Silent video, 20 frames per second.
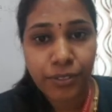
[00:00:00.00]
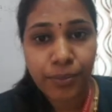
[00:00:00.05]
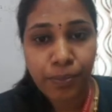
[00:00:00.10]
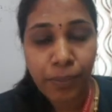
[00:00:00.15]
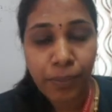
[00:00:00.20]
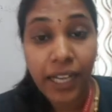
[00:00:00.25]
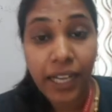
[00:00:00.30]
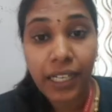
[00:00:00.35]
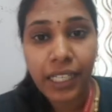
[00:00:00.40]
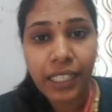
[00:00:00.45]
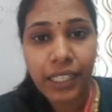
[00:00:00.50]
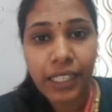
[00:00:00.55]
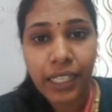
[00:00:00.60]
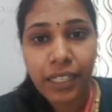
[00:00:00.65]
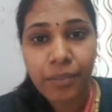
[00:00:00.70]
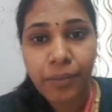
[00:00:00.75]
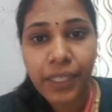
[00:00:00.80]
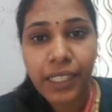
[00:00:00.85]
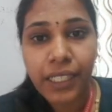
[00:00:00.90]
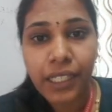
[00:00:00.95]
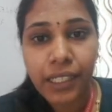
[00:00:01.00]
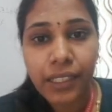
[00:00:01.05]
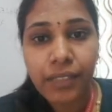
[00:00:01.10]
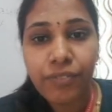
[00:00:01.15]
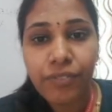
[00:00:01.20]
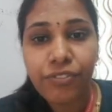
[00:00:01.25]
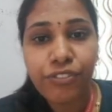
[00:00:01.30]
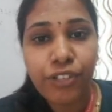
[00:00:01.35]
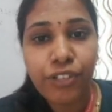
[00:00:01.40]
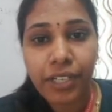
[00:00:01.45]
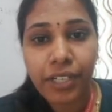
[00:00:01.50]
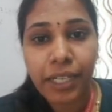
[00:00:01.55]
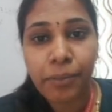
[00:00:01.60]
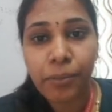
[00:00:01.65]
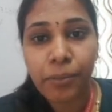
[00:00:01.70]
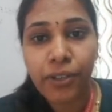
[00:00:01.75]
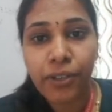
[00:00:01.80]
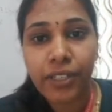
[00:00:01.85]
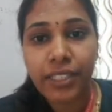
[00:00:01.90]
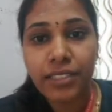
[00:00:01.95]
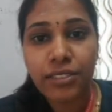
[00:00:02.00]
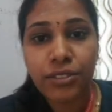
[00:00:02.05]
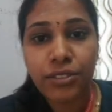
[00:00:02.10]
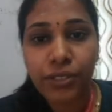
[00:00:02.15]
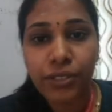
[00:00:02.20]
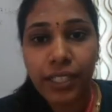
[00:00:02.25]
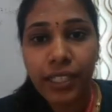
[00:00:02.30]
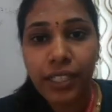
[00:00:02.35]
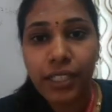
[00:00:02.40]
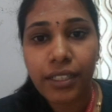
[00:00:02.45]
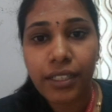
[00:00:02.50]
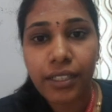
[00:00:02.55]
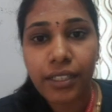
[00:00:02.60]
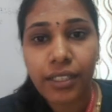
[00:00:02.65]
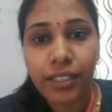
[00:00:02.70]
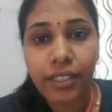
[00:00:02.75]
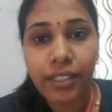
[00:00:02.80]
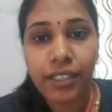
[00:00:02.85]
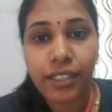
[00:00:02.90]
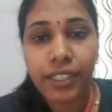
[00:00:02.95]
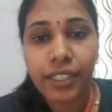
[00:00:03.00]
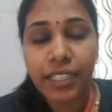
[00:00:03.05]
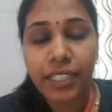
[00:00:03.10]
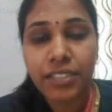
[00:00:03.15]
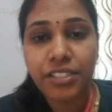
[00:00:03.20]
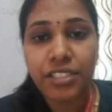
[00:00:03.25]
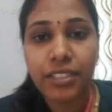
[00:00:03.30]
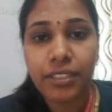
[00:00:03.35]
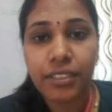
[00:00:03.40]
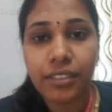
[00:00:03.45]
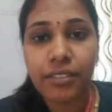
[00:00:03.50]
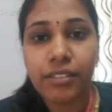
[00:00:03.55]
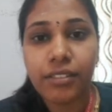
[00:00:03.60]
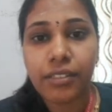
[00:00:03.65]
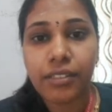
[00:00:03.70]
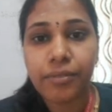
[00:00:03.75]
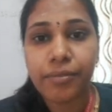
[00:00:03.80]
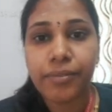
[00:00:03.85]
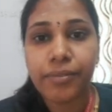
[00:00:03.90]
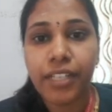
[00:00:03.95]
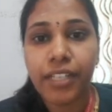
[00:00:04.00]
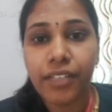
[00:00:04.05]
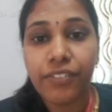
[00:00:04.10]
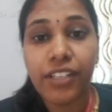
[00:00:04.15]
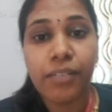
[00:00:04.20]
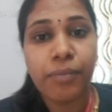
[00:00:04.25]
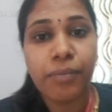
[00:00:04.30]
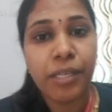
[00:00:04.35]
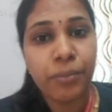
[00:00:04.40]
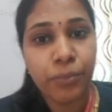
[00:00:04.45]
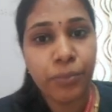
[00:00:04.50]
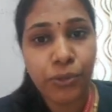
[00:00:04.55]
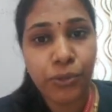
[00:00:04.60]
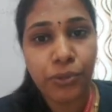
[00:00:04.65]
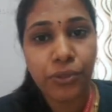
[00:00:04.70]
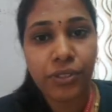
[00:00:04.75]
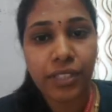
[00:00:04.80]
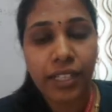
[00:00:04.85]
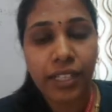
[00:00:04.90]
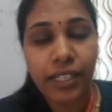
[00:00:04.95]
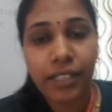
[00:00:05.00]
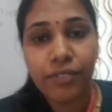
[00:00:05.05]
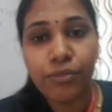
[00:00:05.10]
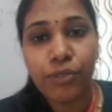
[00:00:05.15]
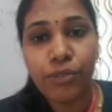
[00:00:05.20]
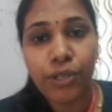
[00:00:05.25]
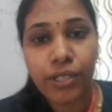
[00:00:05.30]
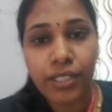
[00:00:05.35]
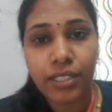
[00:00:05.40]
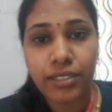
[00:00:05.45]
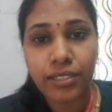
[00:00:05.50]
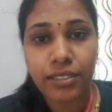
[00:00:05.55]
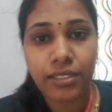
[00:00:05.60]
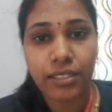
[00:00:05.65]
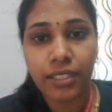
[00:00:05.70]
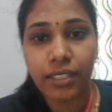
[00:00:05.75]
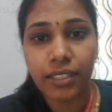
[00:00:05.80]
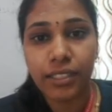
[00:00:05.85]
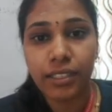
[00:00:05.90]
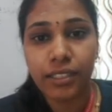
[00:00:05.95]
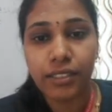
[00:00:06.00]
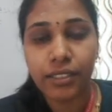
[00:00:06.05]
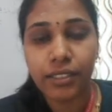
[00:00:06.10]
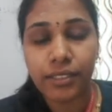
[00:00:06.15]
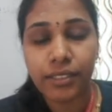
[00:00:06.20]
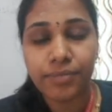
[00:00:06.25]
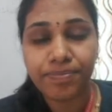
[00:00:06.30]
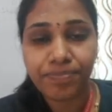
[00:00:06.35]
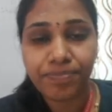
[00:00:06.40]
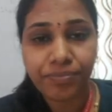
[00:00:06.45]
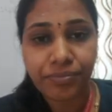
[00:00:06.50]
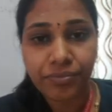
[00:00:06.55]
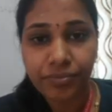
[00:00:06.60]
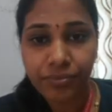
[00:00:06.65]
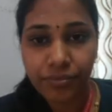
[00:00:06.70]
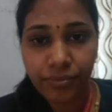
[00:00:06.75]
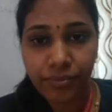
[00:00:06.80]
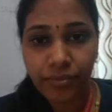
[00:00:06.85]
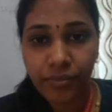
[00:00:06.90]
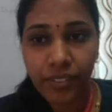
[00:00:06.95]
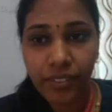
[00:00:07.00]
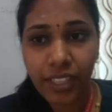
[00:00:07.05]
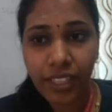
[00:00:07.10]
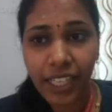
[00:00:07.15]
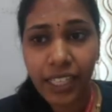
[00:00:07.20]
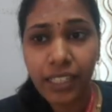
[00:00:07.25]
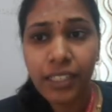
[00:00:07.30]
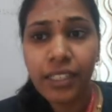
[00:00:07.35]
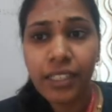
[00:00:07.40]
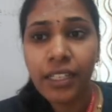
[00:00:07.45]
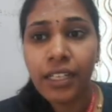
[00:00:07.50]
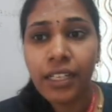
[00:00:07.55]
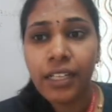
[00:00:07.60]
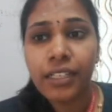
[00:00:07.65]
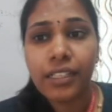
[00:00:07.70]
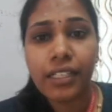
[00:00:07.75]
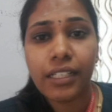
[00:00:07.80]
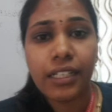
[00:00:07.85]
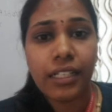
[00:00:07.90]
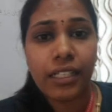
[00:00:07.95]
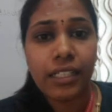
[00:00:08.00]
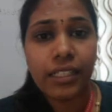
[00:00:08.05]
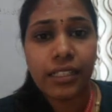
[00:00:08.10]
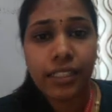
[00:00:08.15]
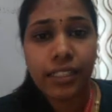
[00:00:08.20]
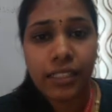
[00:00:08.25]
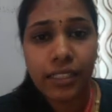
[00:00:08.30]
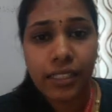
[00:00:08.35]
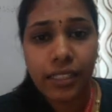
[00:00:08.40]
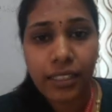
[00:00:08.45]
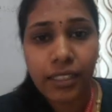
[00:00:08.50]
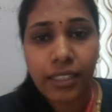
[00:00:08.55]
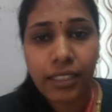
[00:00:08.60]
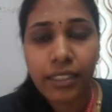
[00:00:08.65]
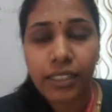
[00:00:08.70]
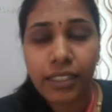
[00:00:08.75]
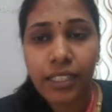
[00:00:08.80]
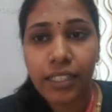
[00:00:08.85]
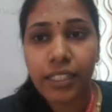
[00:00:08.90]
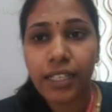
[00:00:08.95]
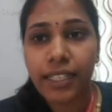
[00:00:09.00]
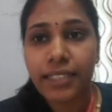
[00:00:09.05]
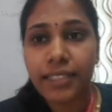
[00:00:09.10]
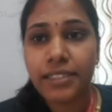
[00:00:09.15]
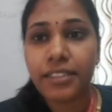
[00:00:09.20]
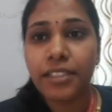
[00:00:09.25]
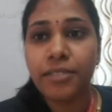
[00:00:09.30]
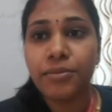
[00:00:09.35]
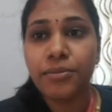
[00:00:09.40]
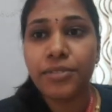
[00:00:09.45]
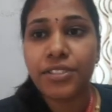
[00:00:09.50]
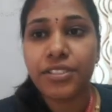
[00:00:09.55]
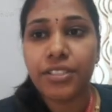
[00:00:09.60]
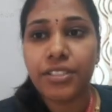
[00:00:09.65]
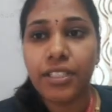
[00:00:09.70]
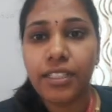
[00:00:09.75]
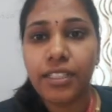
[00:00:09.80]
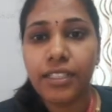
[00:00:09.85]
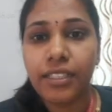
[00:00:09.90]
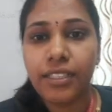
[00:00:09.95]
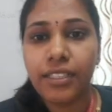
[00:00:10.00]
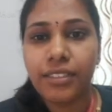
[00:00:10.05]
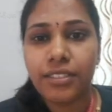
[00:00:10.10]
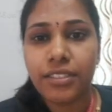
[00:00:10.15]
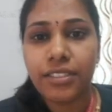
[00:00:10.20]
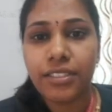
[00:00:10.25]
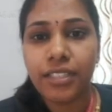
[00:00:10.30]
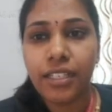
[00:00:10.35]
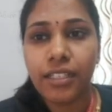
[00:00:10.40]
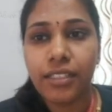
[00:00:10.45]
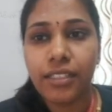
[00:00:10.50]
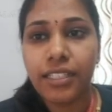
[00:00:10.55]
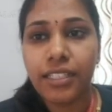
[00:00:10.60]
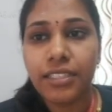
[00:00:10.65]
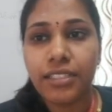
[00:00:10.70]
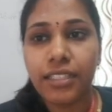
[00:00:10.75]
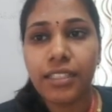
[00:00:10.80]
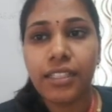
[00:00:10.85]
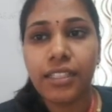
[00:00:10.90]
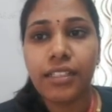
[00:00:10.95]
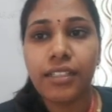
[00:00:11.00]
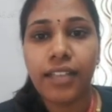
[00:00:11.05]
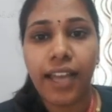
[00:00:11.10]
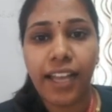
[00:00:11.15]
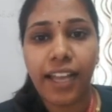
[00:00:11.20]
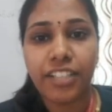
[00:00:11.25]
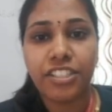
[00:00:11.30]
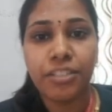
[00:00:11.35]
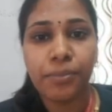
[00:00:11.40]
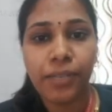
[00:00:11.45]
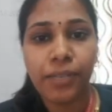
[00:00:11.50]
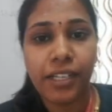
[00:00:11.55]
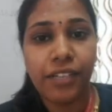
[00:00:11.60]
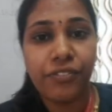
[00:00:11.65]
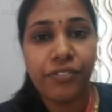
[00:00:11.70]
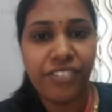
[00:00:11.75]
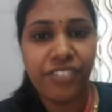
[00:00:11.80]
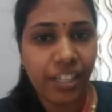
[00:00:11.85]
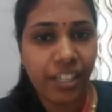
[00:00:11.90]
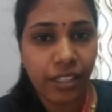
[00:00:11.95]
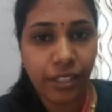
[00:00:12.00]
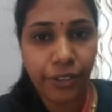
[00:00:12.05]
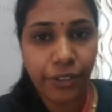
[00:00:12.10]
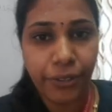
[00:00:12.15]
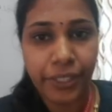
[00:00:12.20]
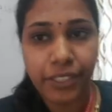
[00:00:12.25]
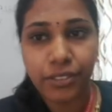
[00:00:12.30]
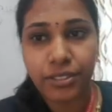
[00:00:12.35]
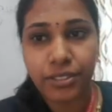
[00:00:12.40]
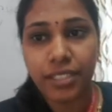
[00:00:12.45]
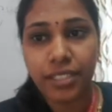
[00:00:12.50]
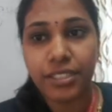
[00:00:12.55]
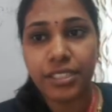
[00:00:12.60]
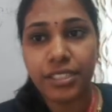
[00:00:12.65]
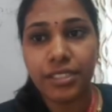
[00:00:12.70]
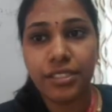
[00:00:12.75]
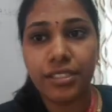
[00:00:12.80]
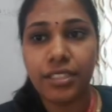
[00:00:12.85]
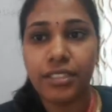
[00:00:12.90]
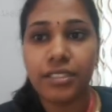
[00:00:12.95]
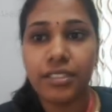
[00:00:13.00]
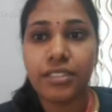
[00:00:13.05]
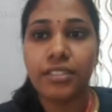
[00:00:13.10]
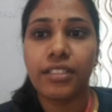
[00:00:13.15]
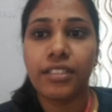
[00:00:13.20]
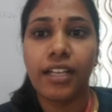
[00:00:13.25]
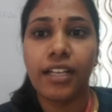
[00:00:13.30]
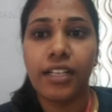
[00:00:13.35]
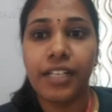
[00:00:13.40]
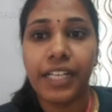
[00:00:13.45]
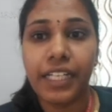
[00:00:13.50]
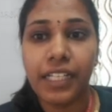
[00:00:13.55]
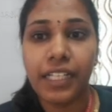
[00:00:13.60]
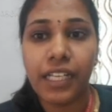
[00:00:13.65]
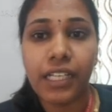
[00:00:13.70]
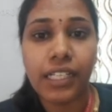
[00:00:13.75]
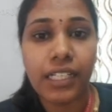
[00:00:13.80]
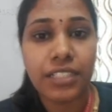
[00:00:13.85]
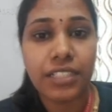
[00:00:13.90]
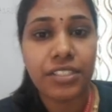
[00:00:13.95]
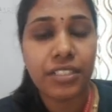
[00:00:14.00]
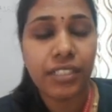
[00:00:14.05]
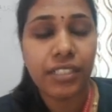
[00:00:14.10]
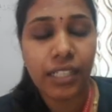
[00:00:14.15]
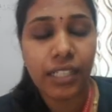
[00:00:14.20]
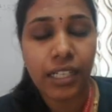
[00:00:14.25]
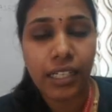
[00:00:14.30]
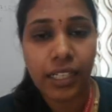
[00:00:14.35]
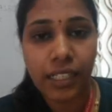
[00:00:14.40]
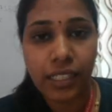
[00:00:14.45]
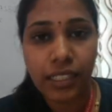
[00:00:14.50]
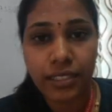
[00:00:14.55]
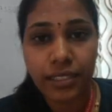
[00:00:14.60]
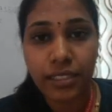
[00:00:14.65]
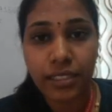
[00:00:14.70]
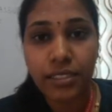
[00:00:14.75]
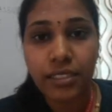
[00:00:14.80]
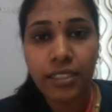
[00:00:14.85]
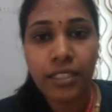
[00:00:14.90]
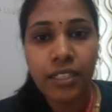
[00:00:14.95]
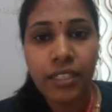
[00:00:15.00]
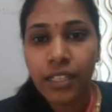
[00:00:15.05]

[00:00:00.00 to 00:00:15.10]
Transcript: planning can be done for employees, so that retention will be more than what is there. Then next comes these are the action plan we are going to suggest is the data collection and analysis.